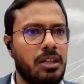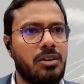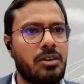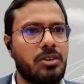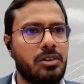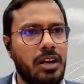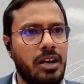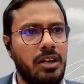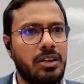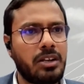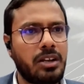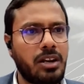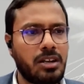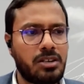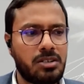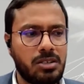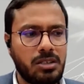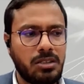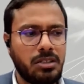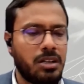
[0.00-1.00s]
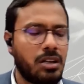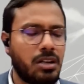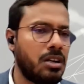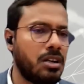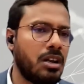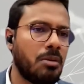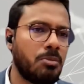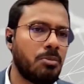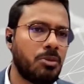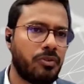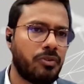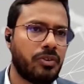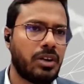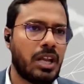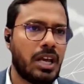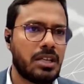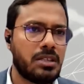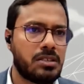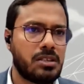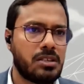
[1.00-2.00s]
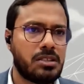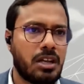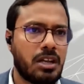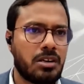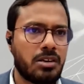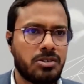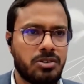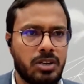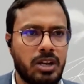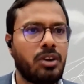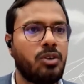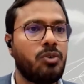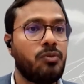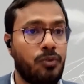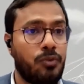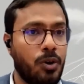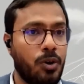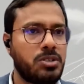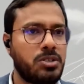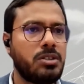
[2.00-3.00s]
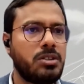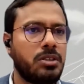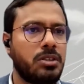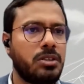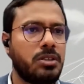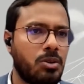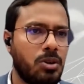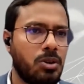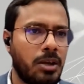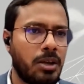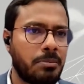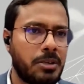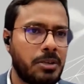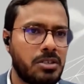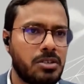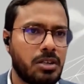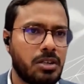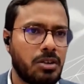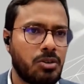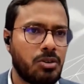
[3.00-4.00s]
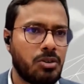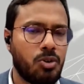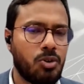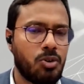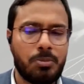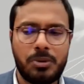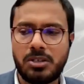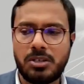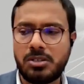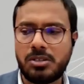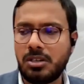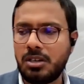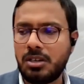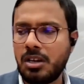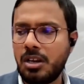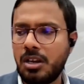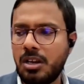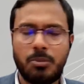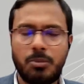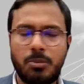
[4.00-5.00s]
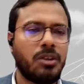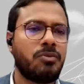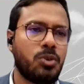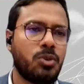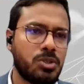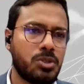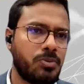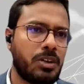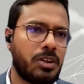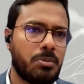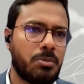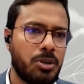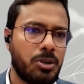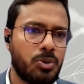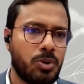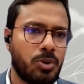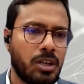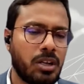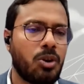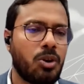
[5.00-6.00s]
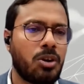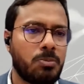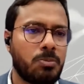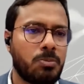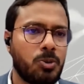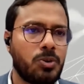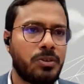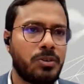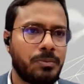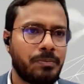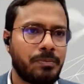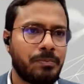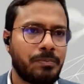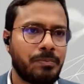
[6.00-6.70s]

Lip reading: in that right direction. There are a number of alliances that are trying to foster that collaboration and cooperation, but of course, we can be doing a lot more.